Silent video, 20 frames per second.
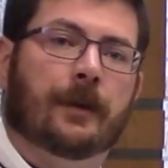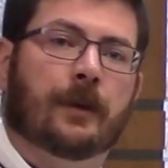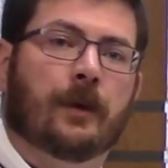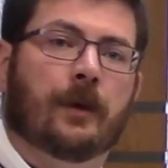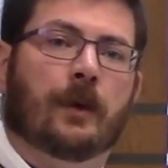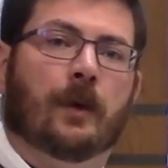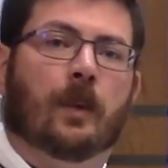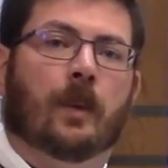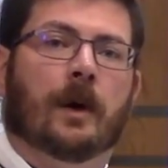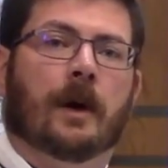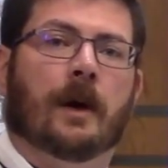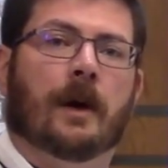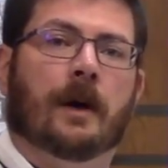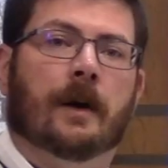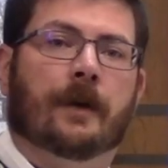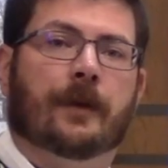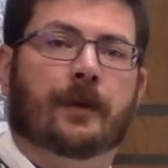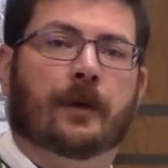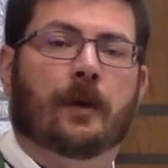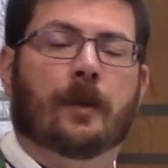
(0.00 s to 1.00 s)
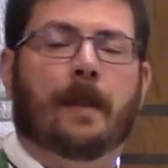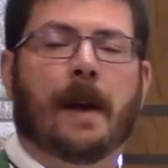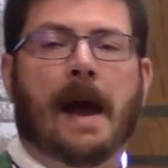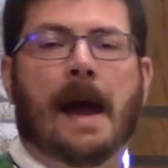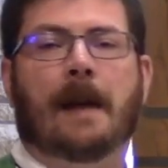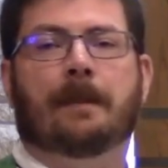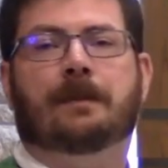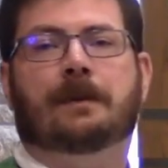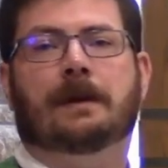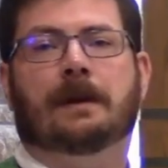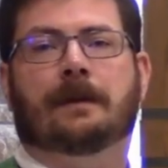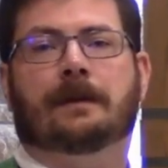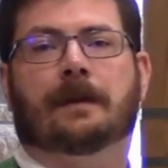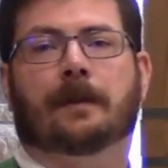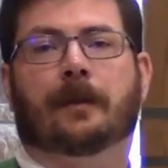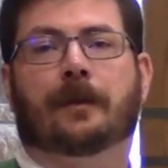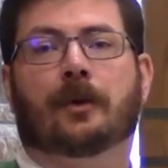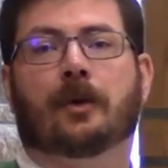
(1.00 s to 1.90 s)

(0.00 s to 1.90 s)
through the Word, through baptism,